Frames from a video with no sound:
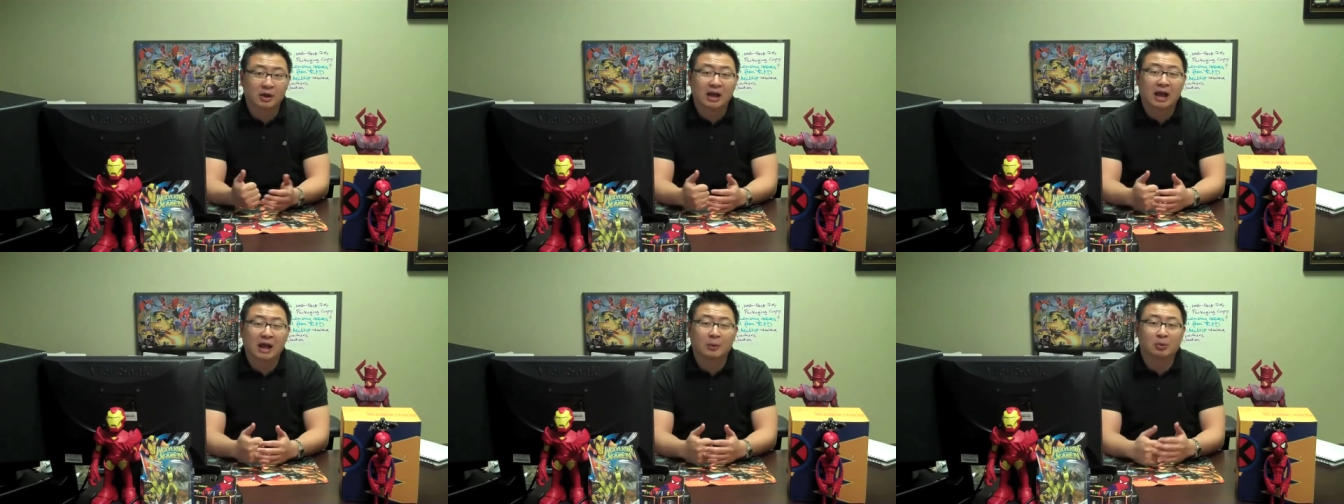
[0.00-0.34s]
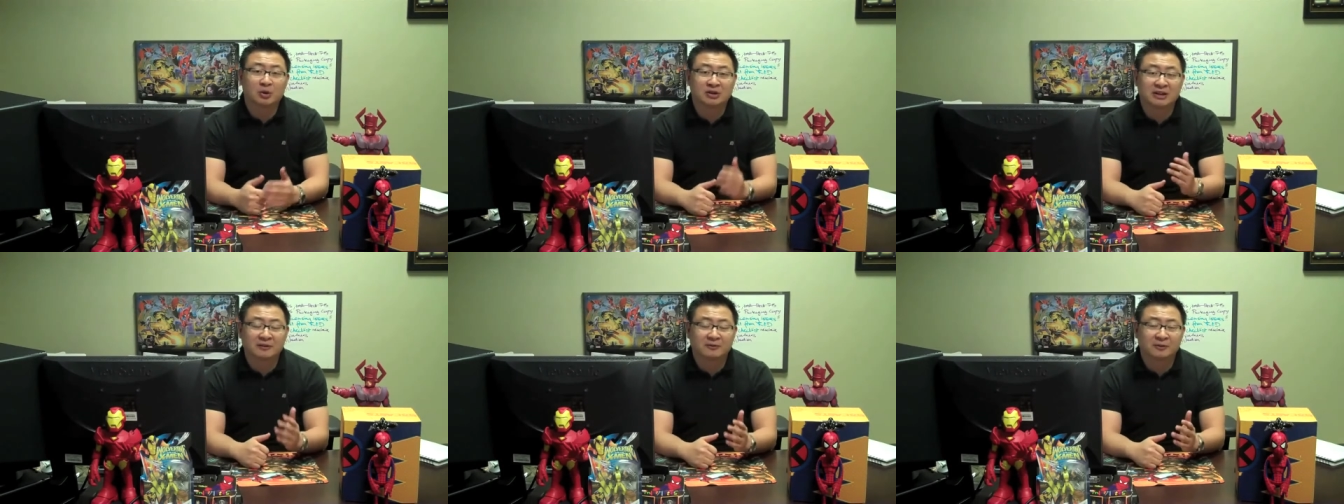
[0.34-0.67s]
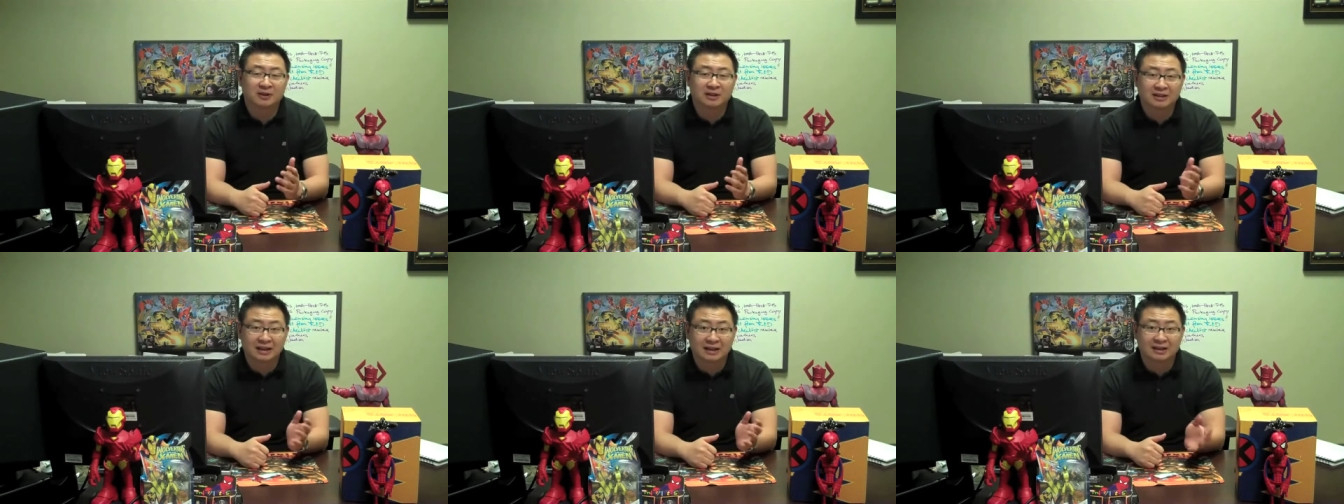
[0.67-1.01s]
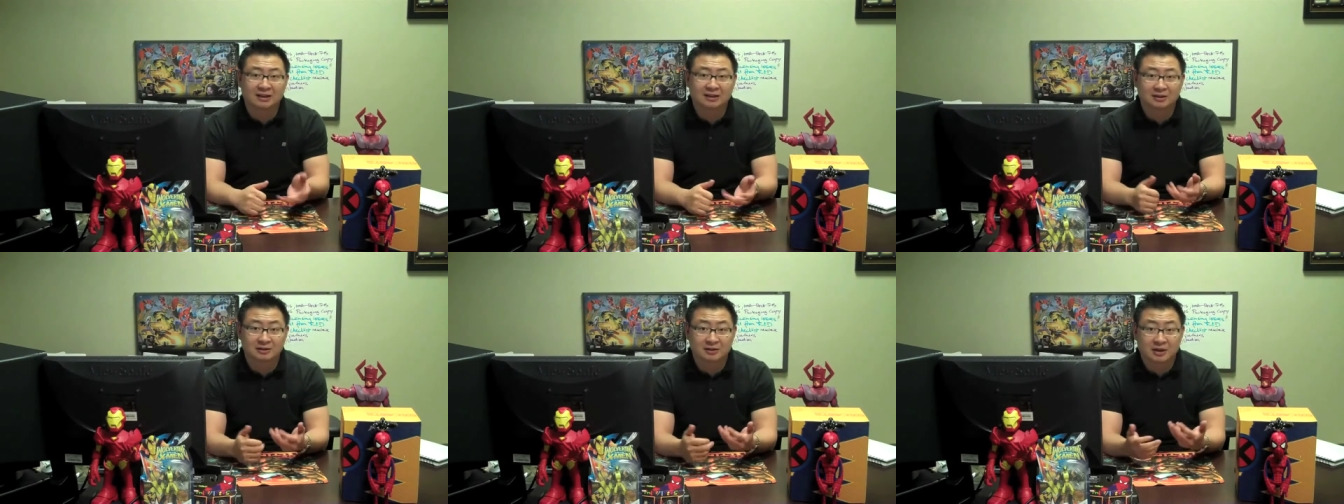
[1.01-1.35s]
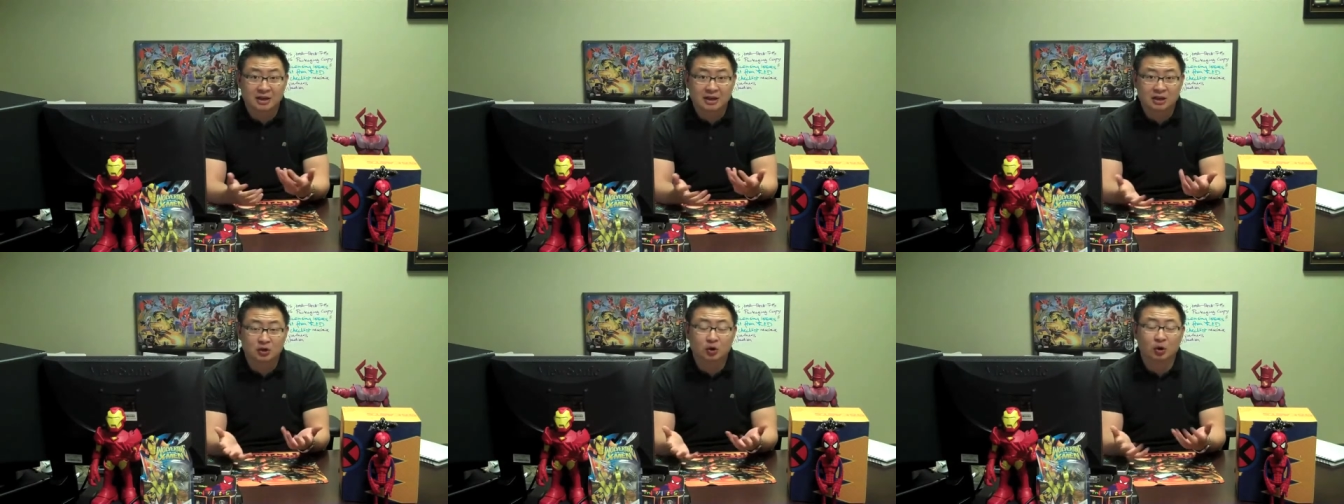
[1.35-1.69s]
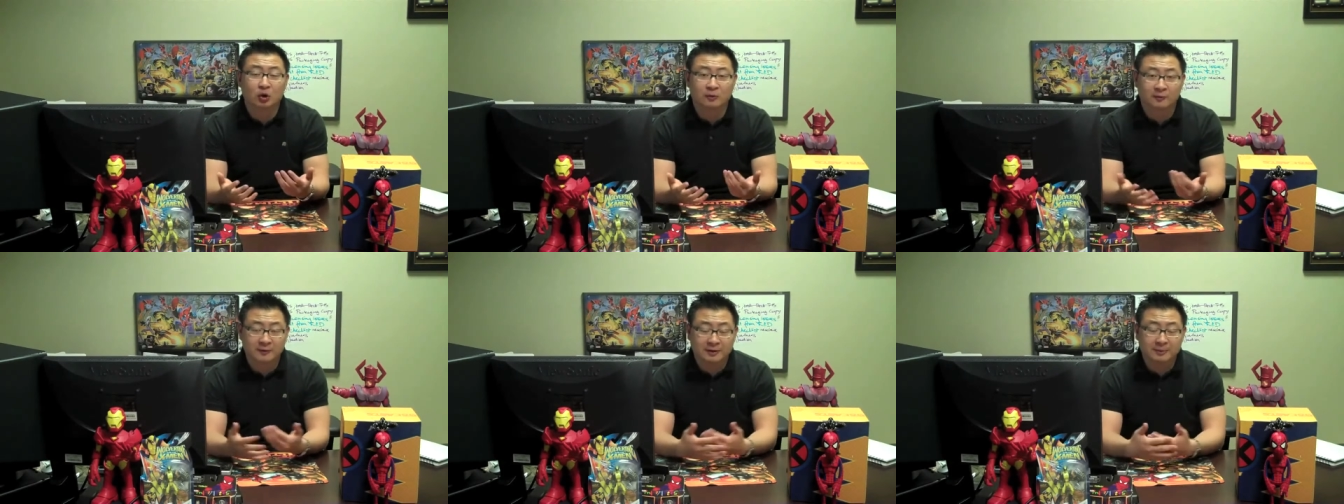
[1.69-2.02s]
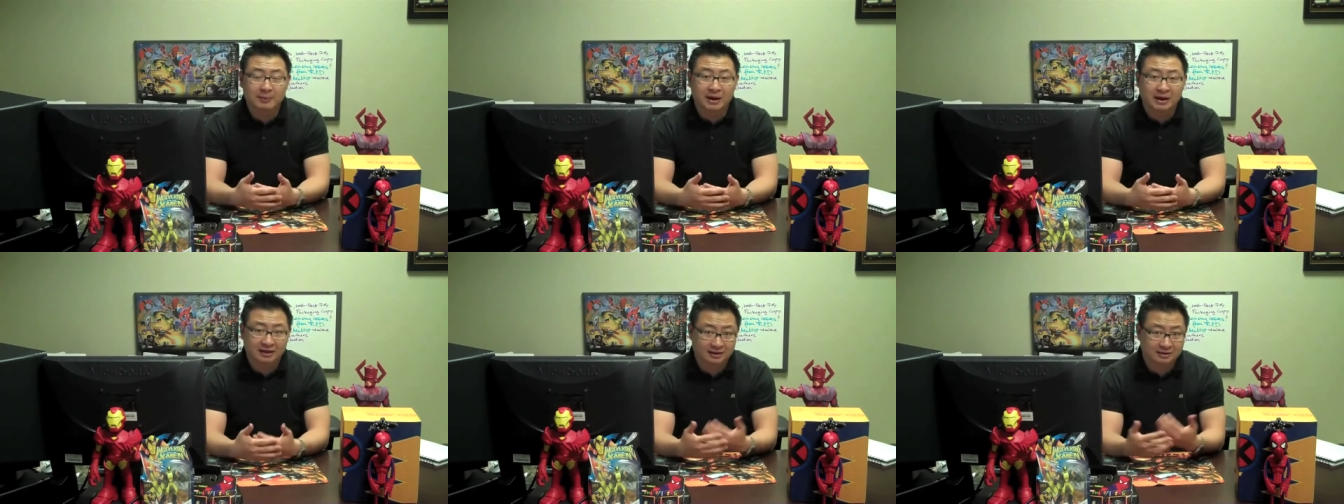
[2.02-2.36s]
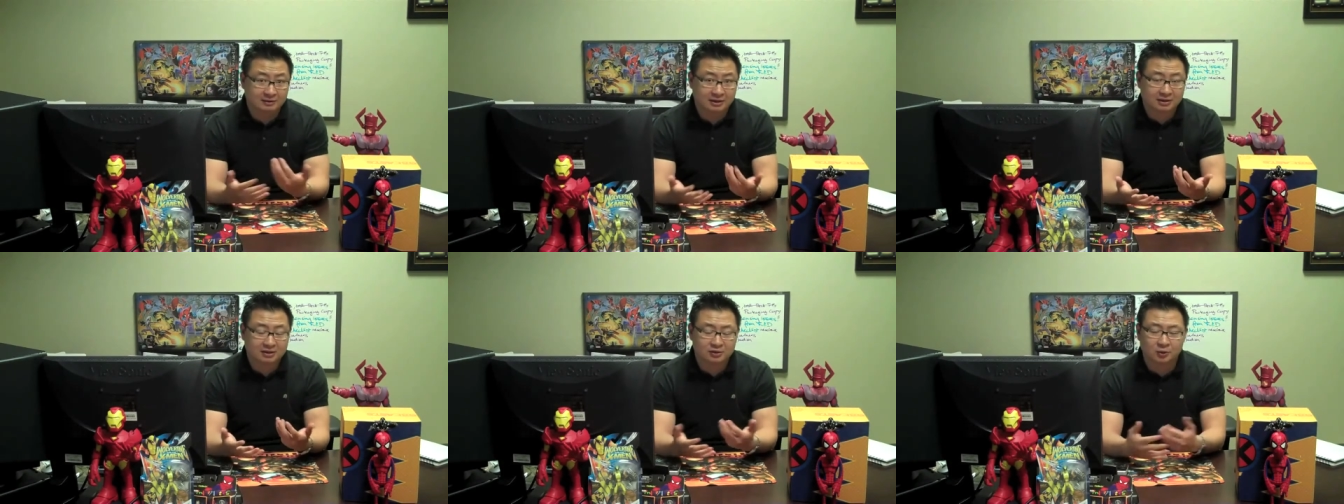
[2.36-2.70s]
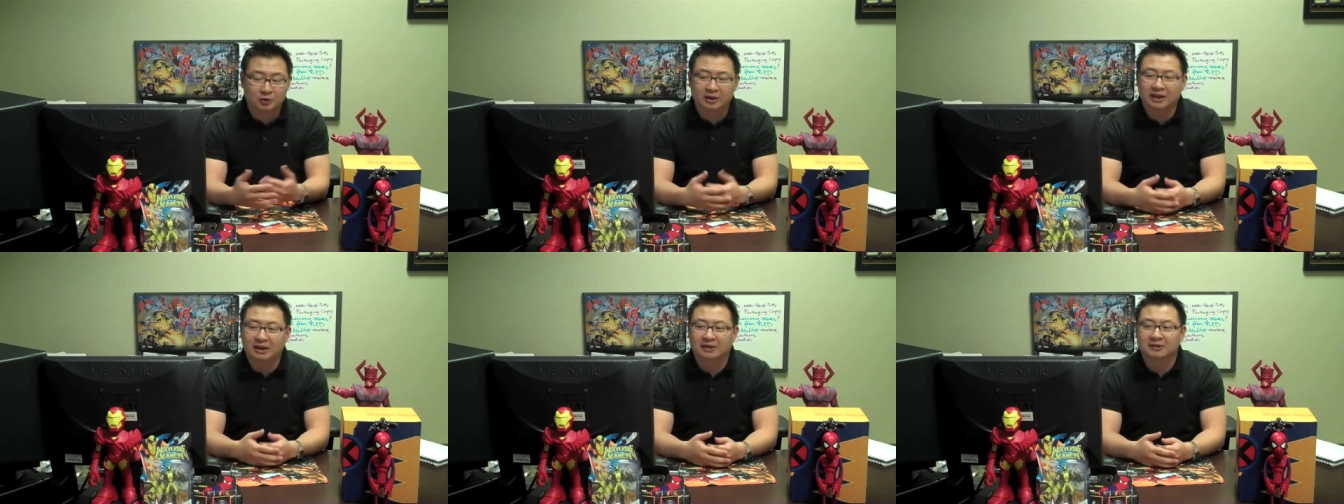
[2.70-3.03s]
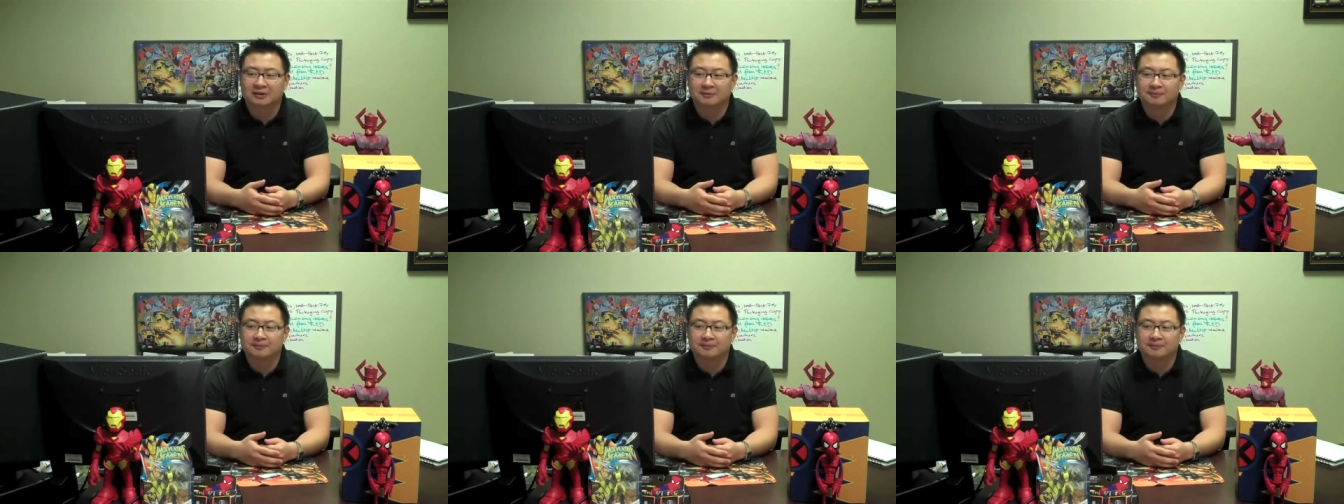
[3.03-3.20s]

and we're definitely taking your feedback into account.